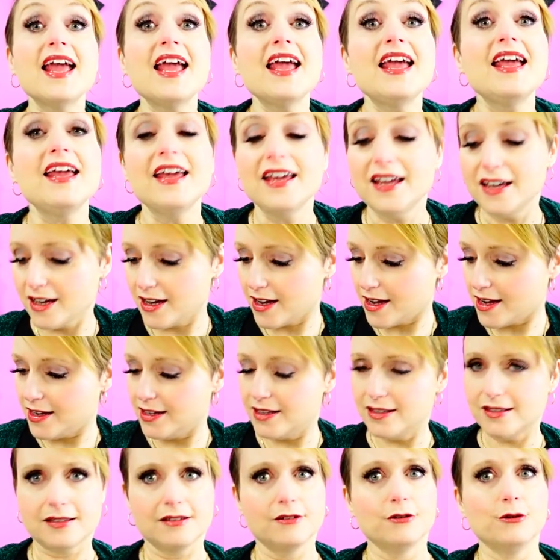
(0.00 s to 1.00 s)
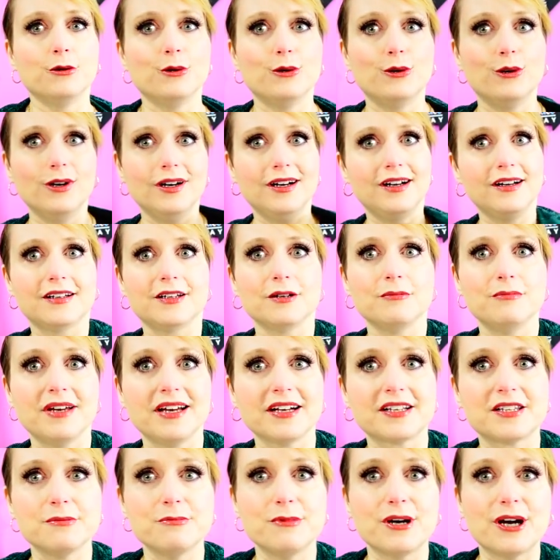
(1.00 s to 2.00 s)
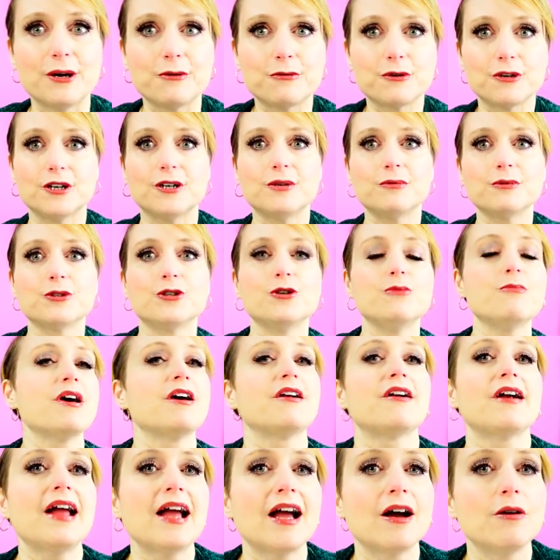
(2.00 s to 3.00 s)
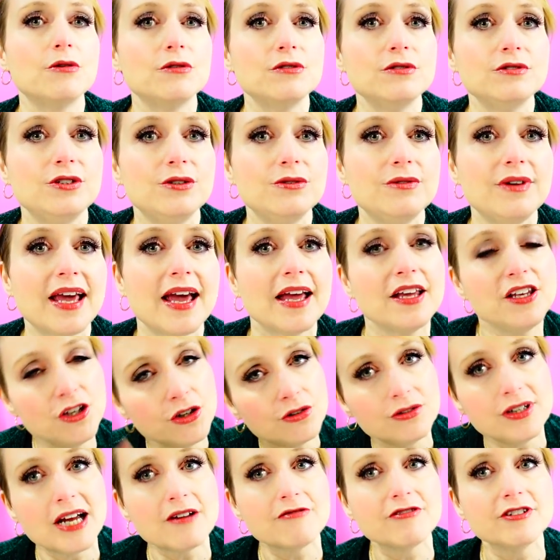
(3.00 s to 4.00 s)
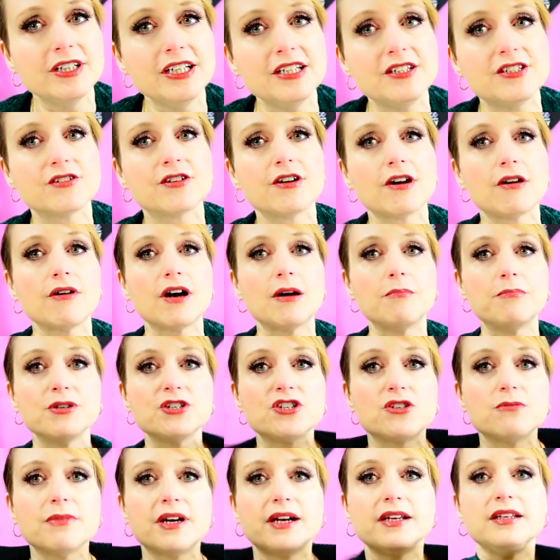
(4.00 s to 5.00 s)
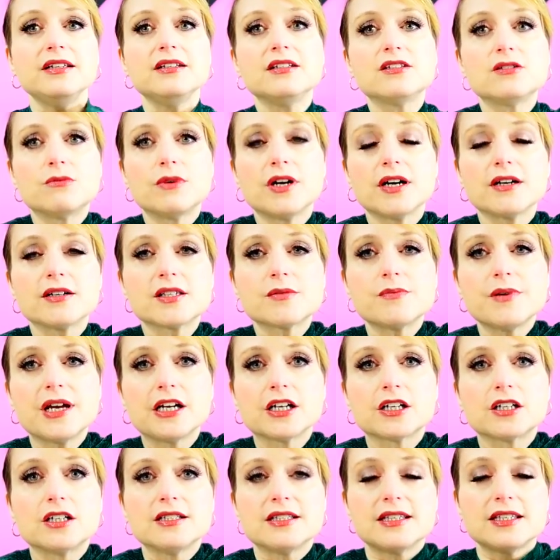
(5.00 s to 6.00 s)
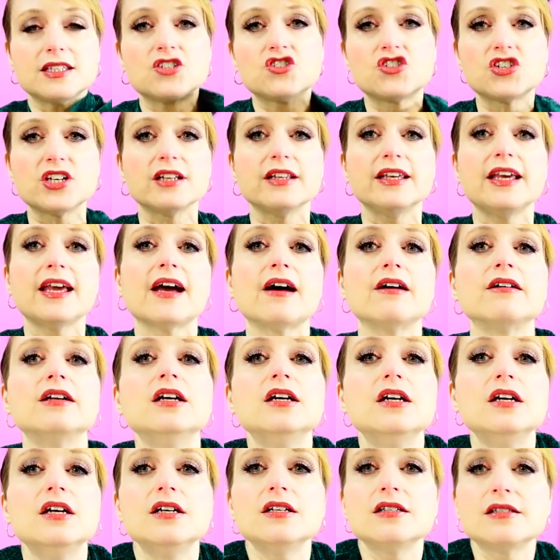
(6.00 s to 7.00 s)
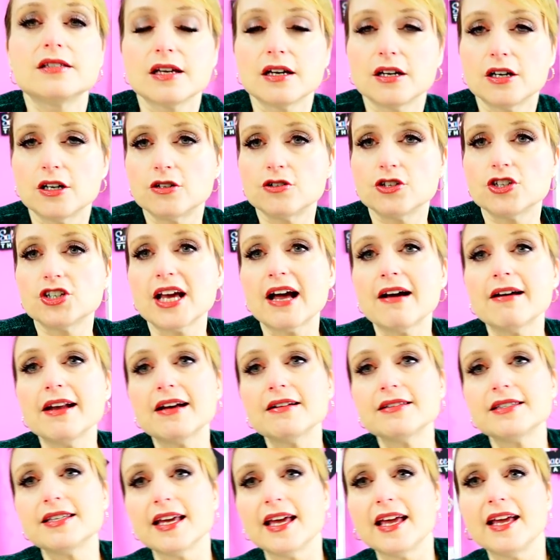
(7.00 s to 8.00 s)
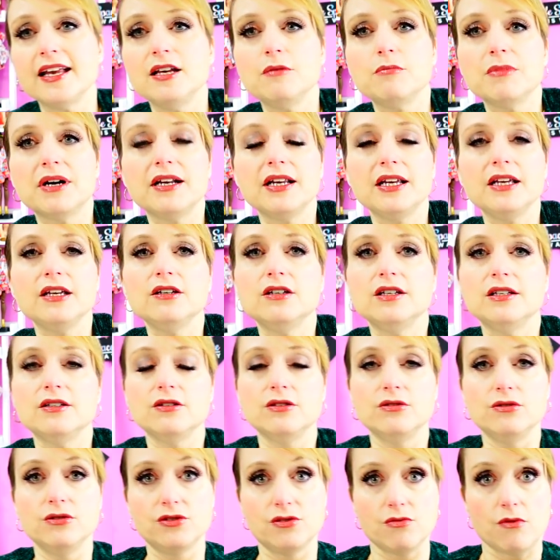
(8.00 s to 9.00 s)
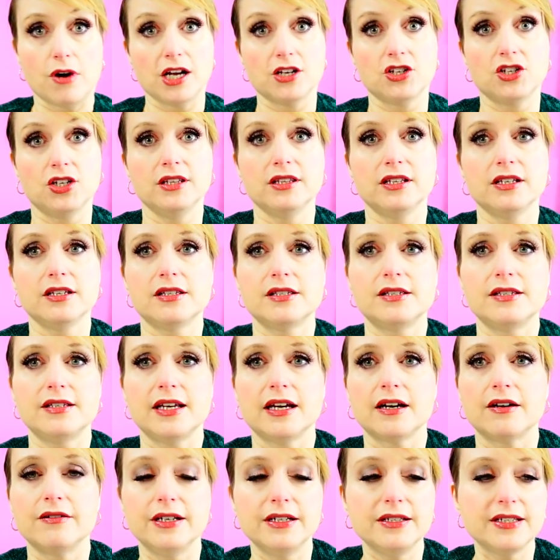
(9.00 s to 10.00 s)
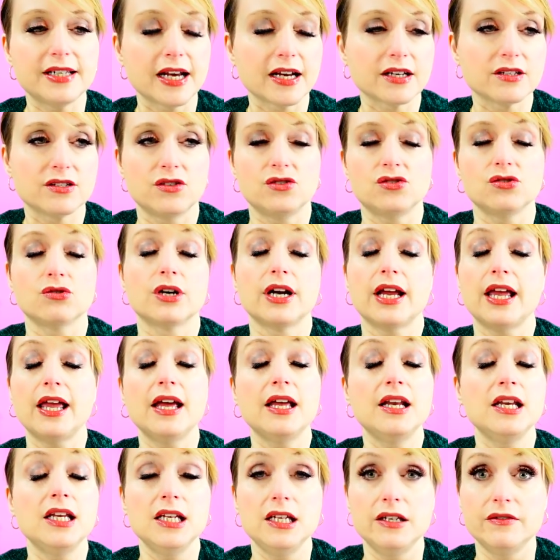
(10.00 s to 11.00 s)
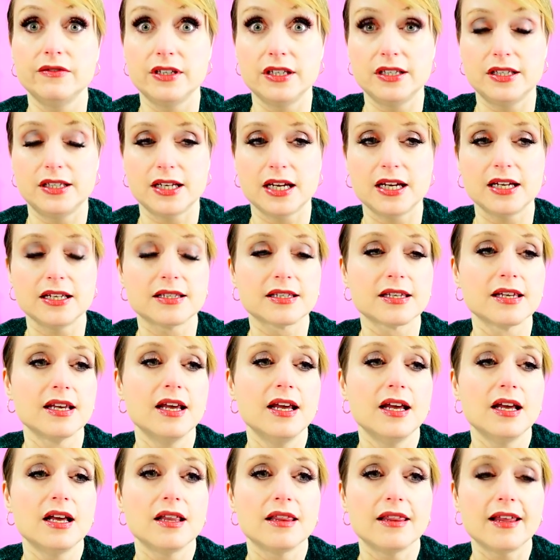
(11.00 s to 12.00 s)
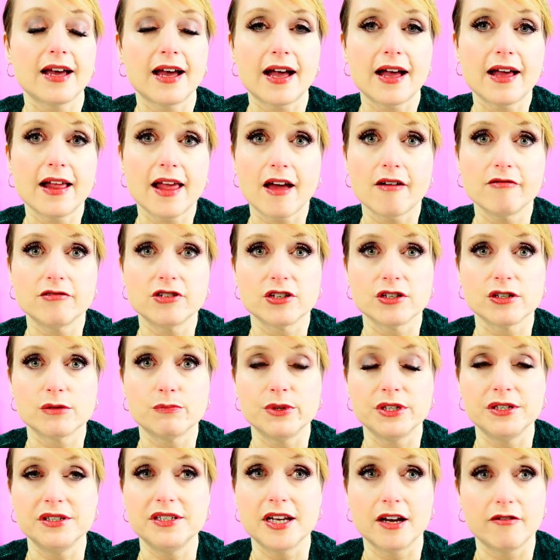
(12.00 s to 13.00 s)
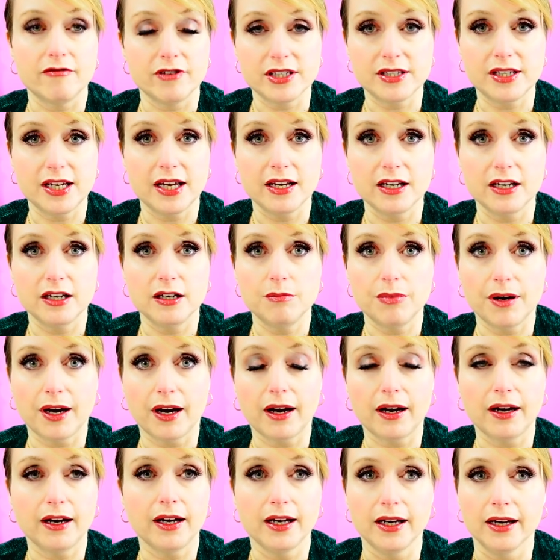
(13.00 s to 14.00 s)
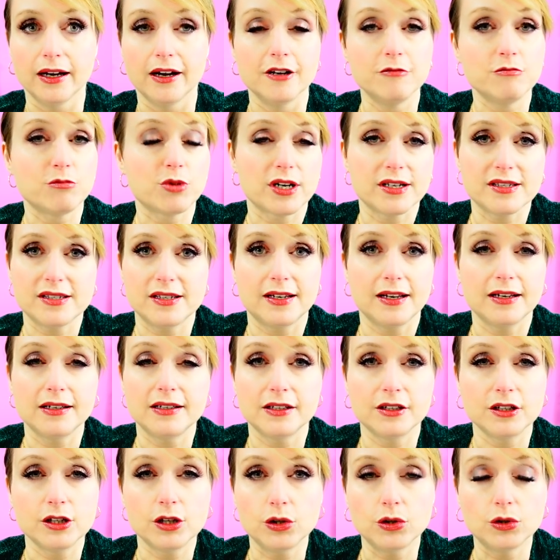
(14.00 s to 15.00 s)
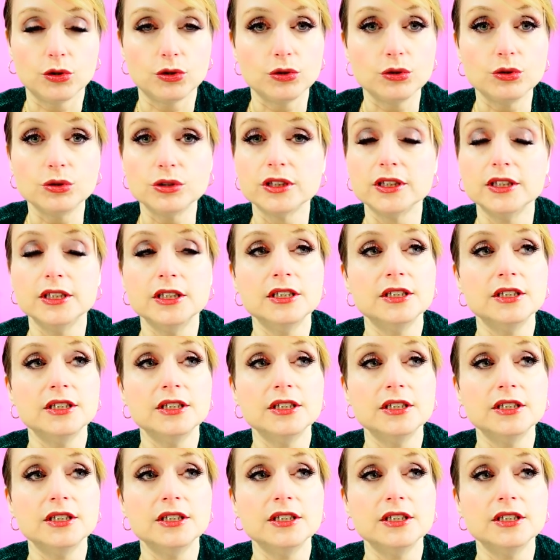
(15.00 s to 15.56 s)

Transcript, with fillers: Hey guys, welcome back to My World, where no matter how old you get, you never need to grow up, but you might need to wear a sweater because it's chilly out. So shout out to anybody who's watching this down in Texas or any of the states that have just been devastated by unprecedented cold.